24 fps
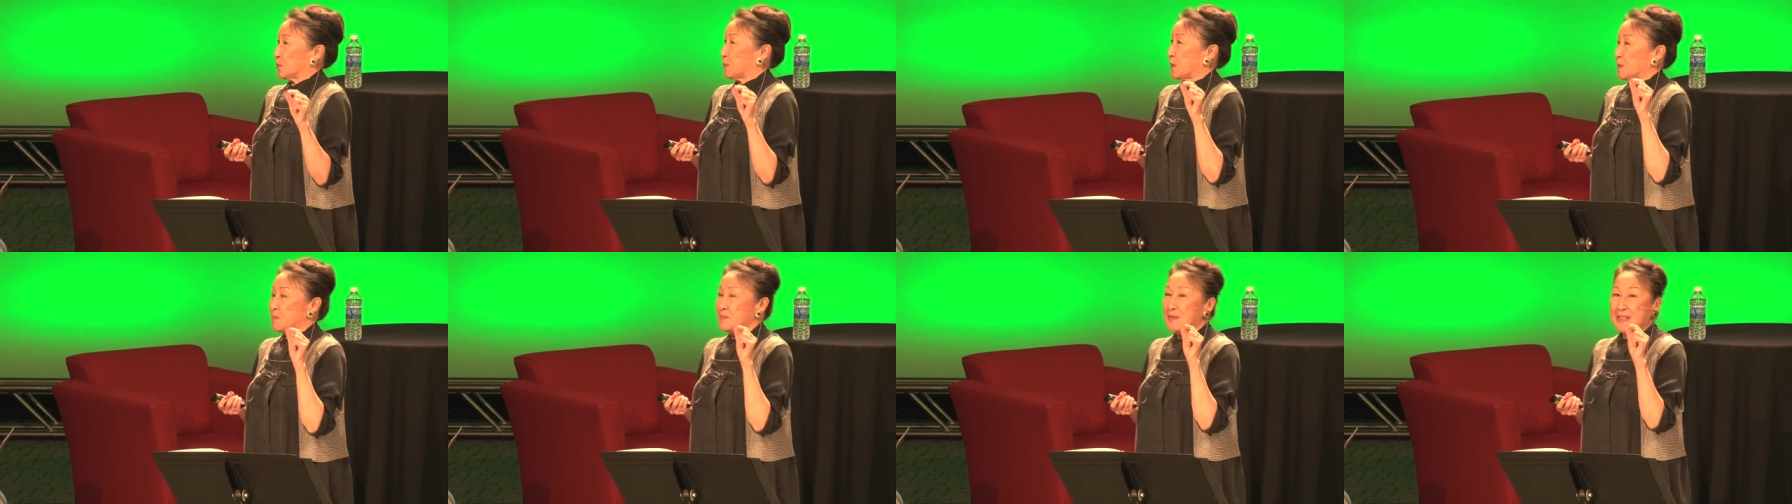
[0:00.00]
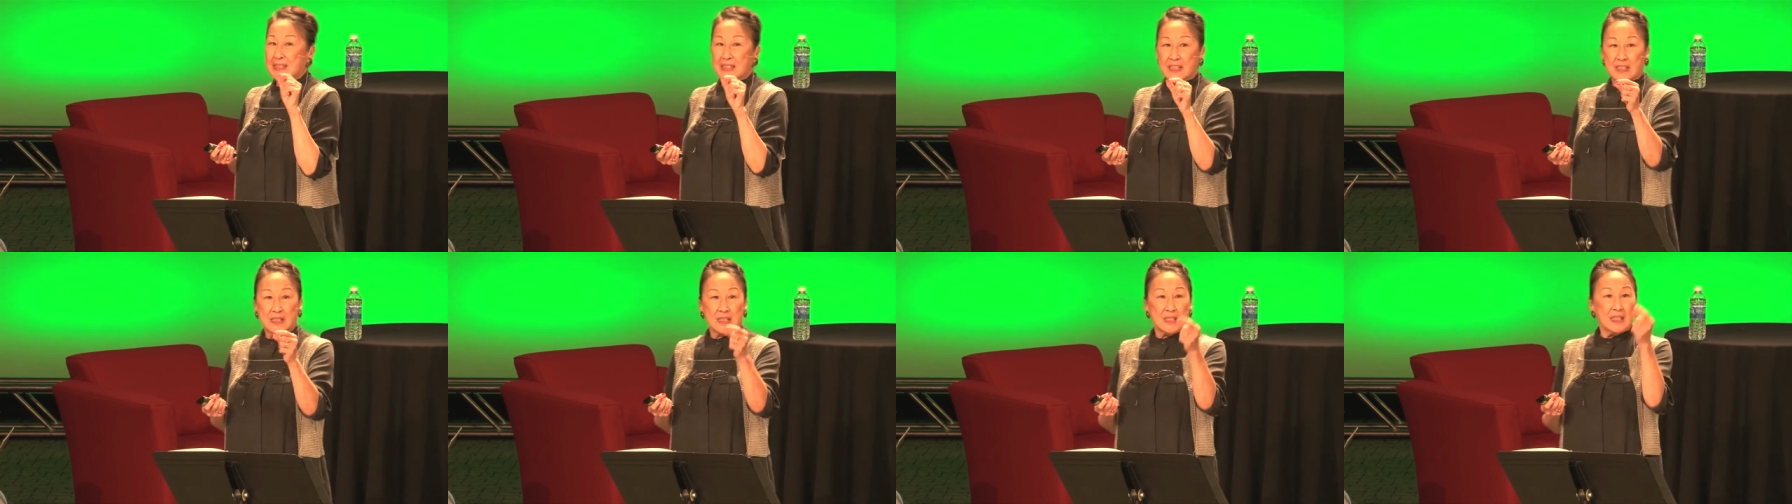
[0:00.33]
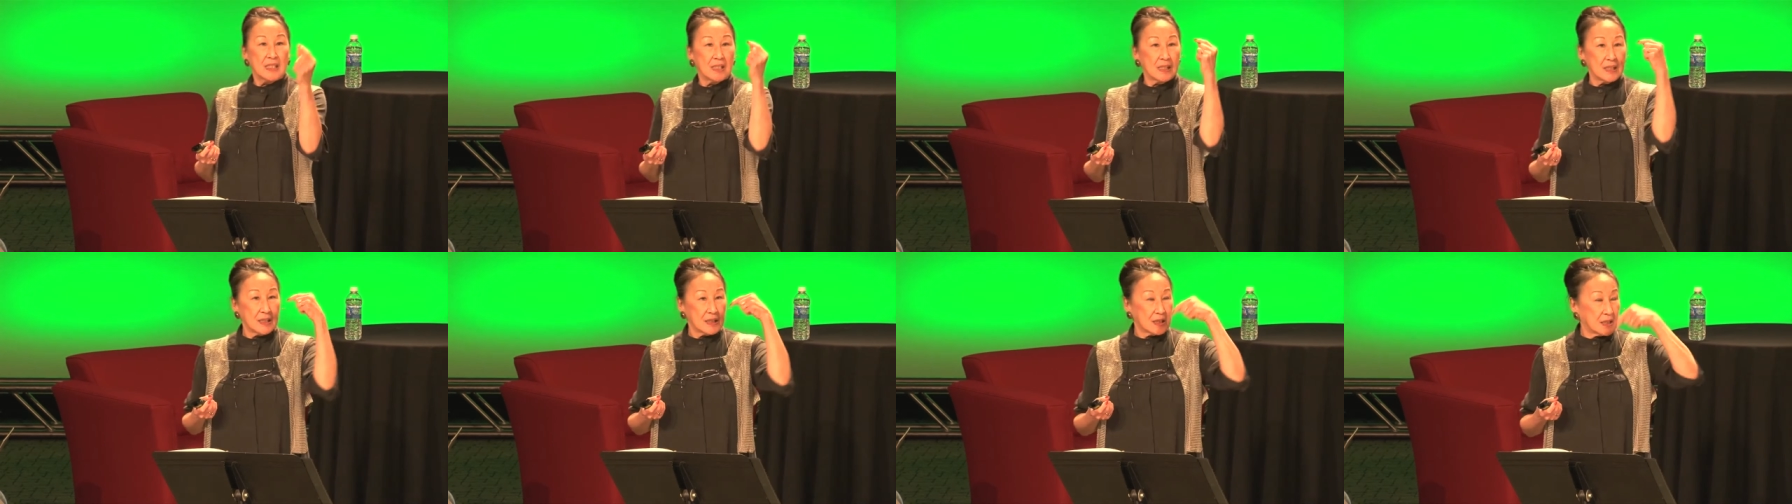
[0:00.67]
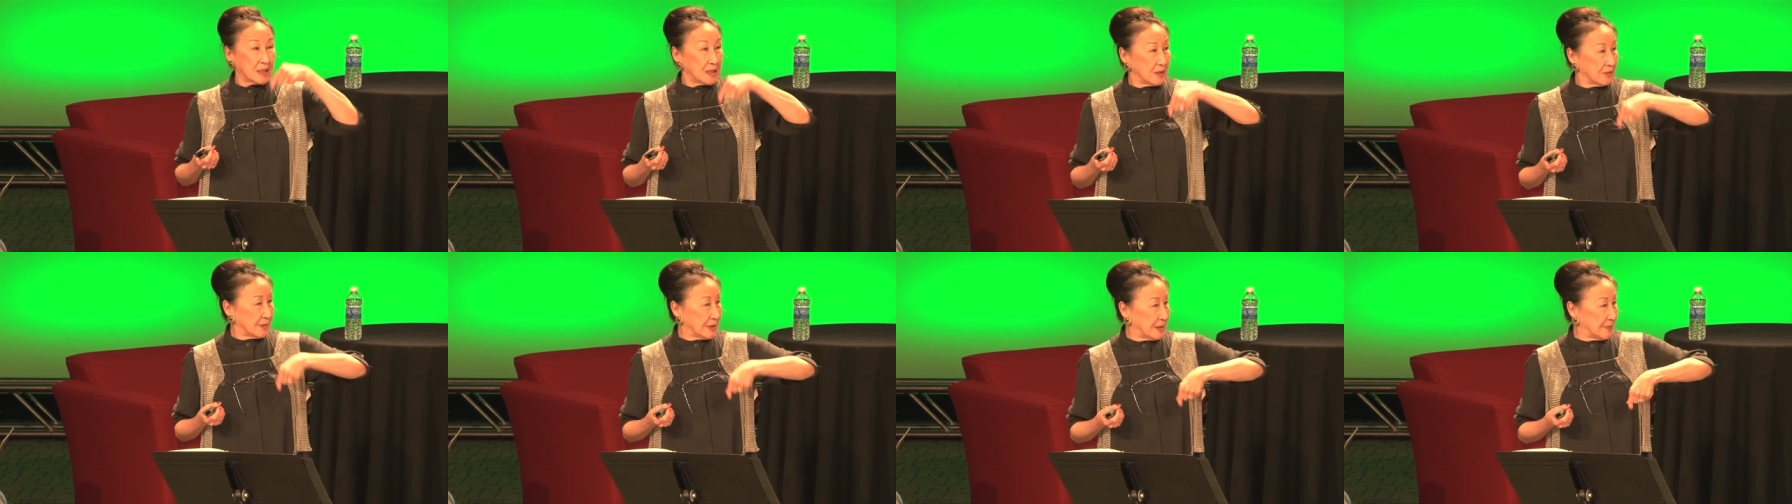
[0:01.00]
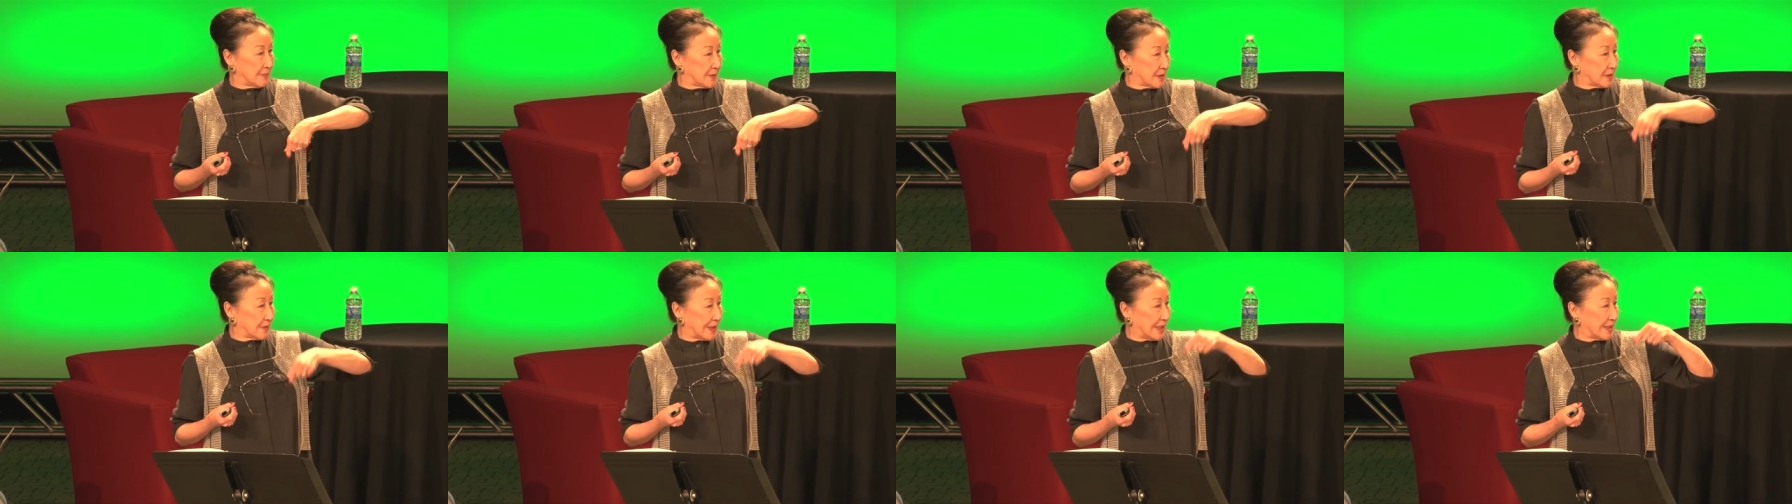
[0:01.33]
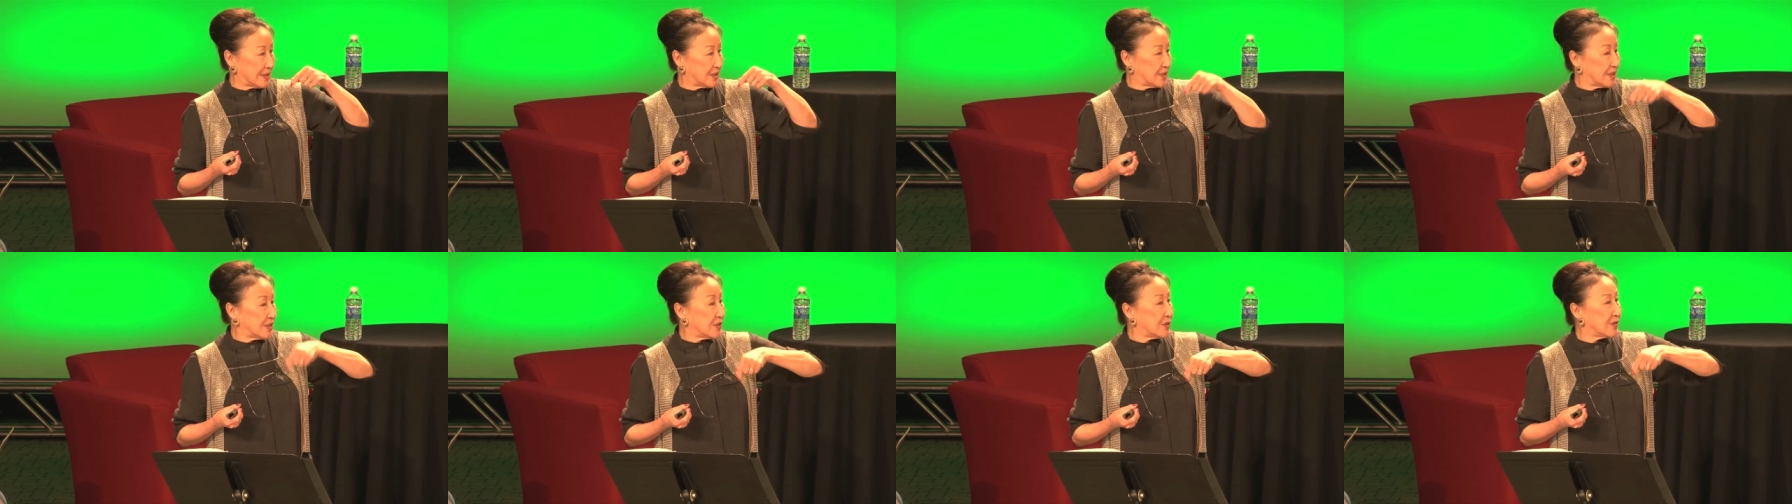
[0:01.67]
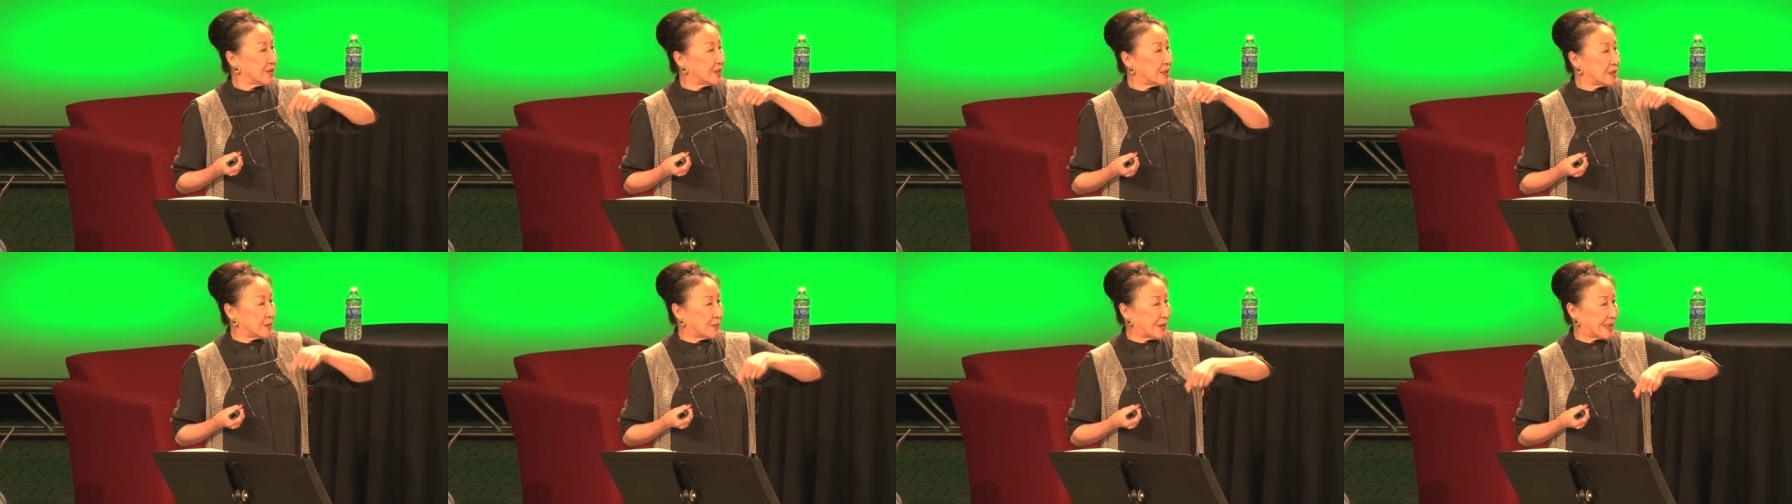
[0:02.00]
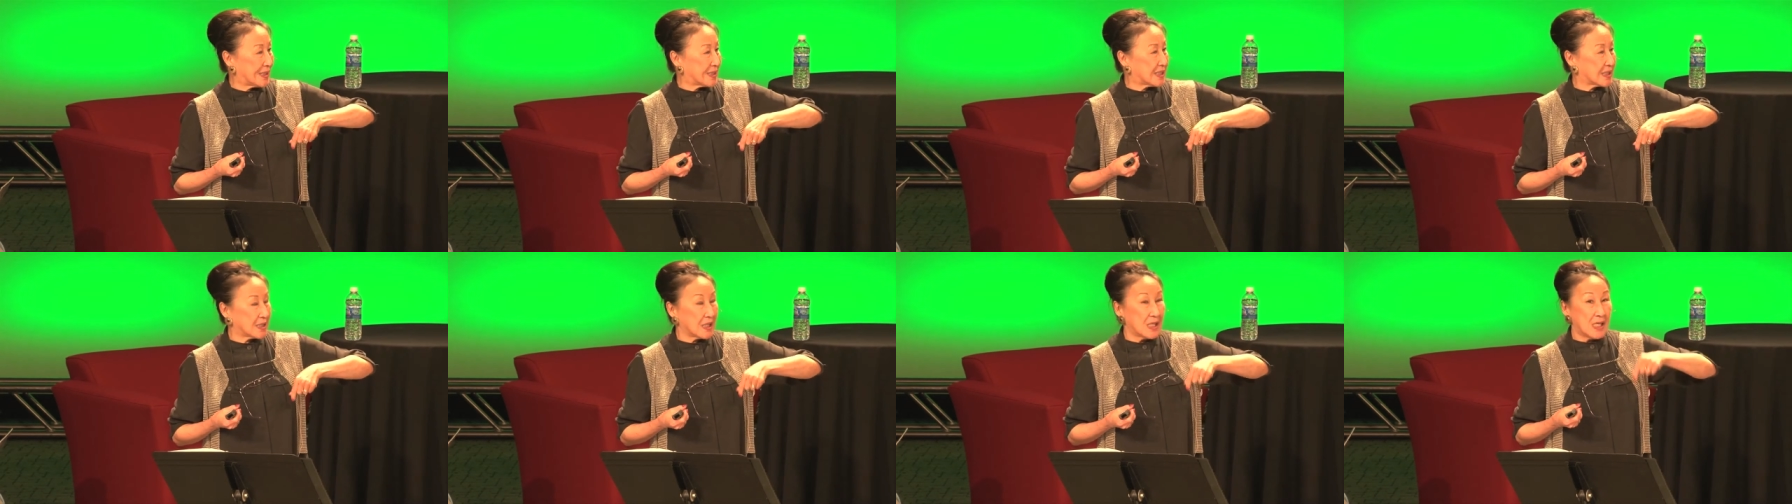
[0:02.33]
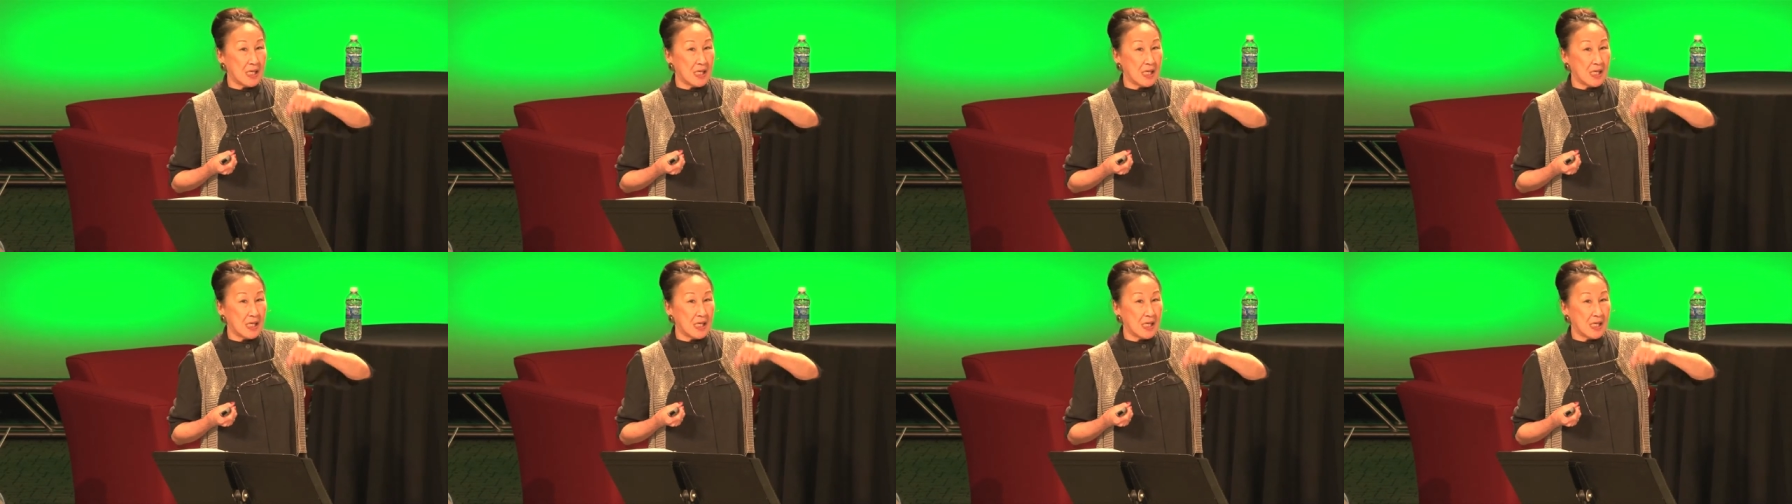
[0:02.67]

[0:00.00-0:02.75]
permitted to immigrate to the U.S.